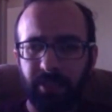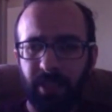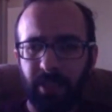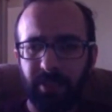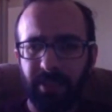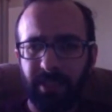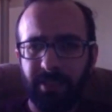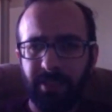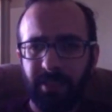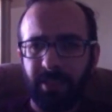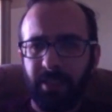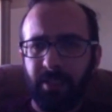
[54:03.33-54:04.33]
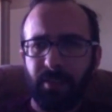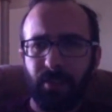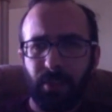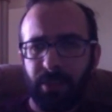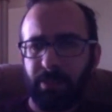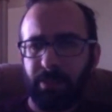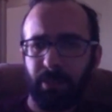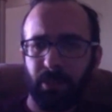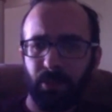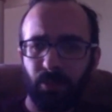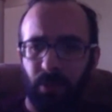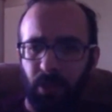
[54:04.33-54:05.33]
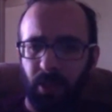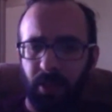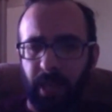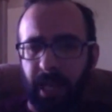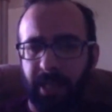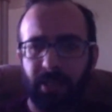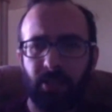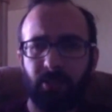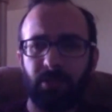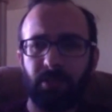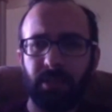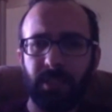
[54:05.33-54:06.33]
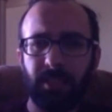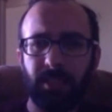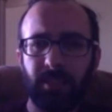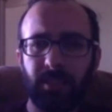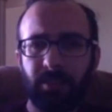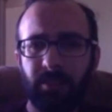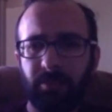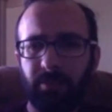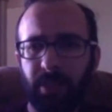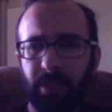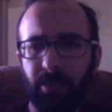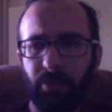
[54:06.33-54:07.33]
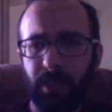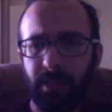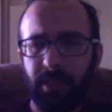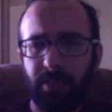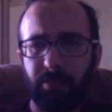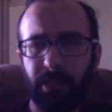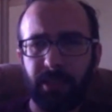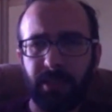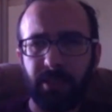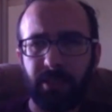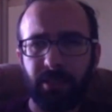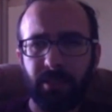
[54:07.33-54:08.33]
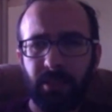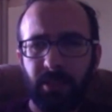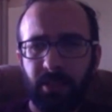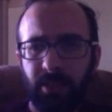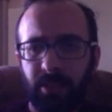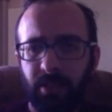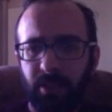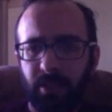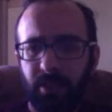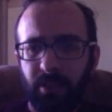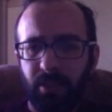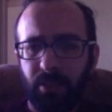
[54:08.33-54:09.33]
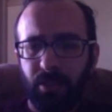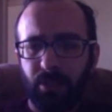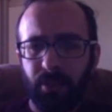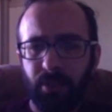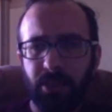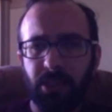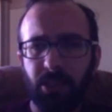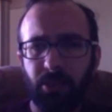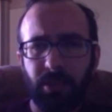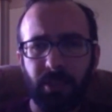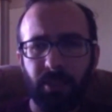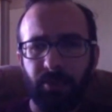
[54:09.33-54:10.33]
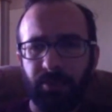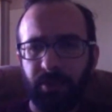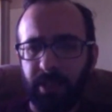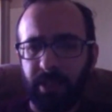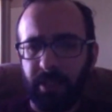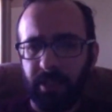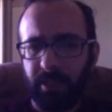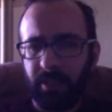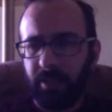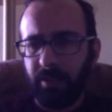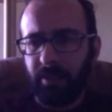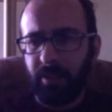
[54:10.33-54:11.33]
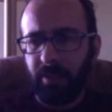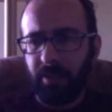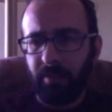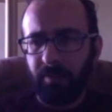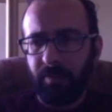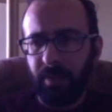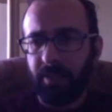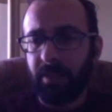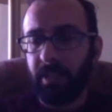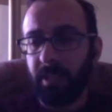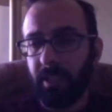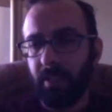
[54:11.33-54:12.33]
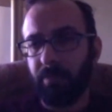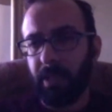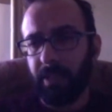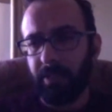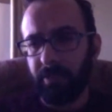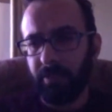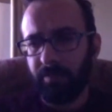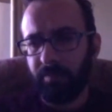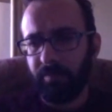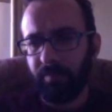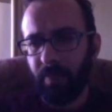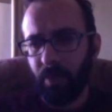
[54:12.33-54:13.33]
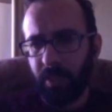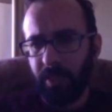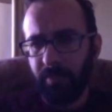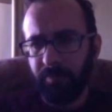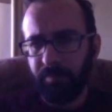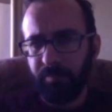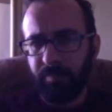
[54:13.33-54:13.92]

unless those people who are actually very well committed to the duty of thinking and thinking better, okay?